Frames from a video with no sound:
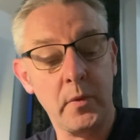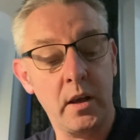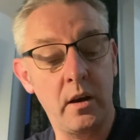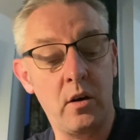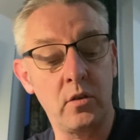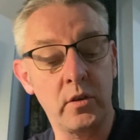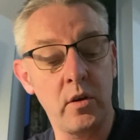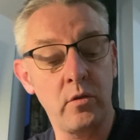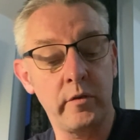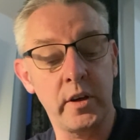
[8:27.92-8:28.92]
It hung
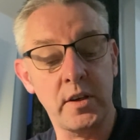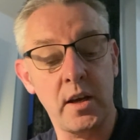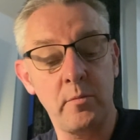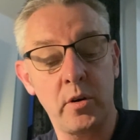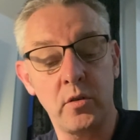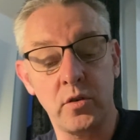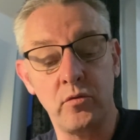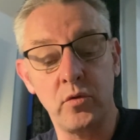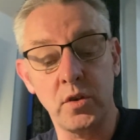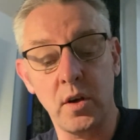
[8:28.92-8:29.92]
down over his eyebrows and
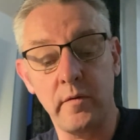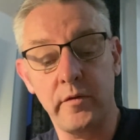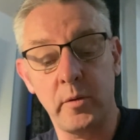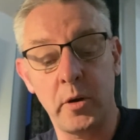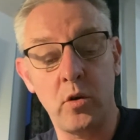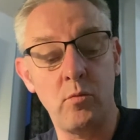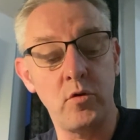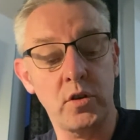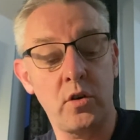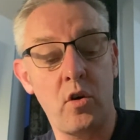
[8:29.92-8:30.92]
rose up from an
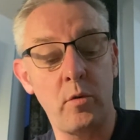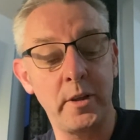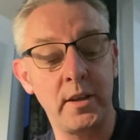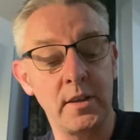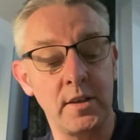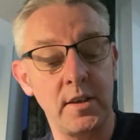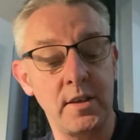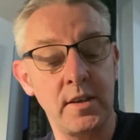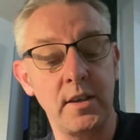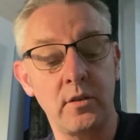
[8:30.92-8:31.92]
almost comedy
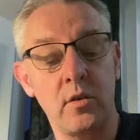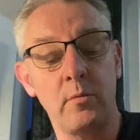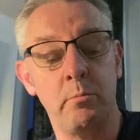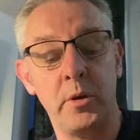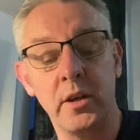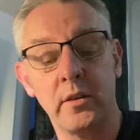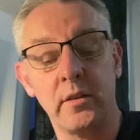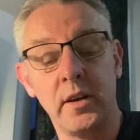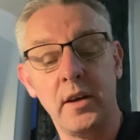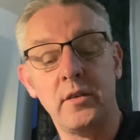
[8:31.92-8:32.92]
ZZ Top beard
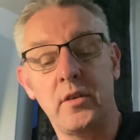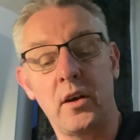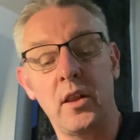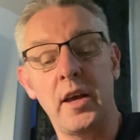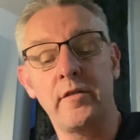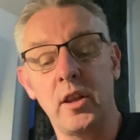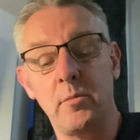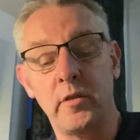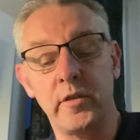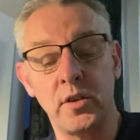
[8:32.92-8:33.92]
to a level
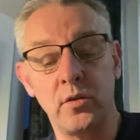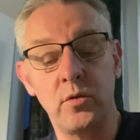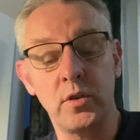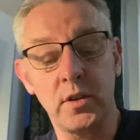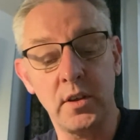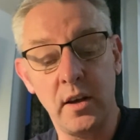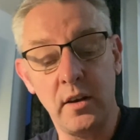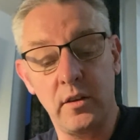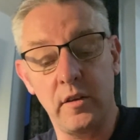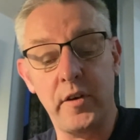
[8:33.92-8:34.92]
above his nose.
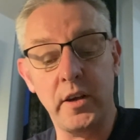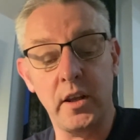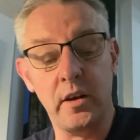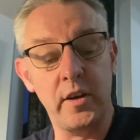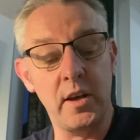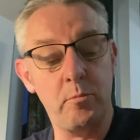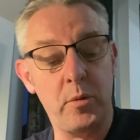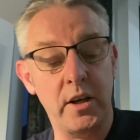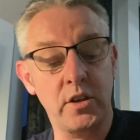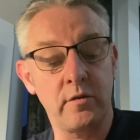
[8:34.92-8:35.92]
The figure of 8
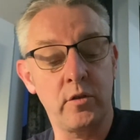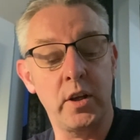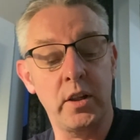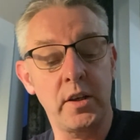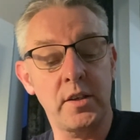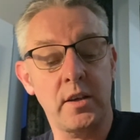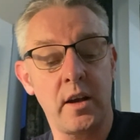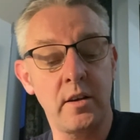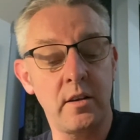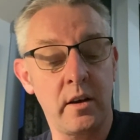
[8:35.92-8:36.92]
patch of oily
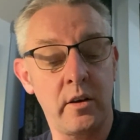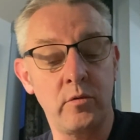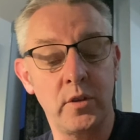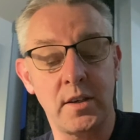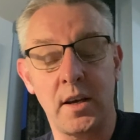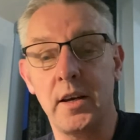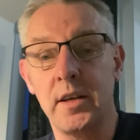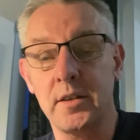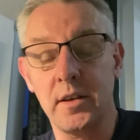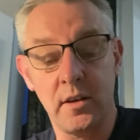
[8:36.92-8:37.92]
skin around his
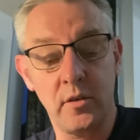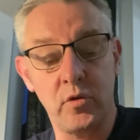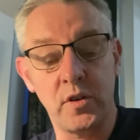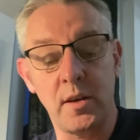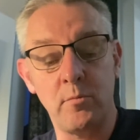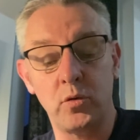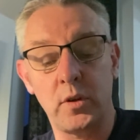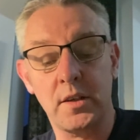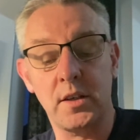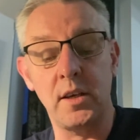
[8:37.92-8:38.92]
eyes resembled a
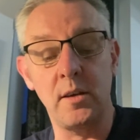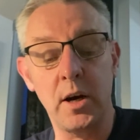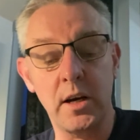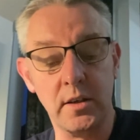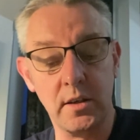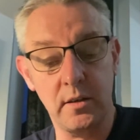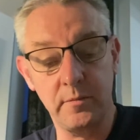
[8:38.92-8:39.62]
ski mask.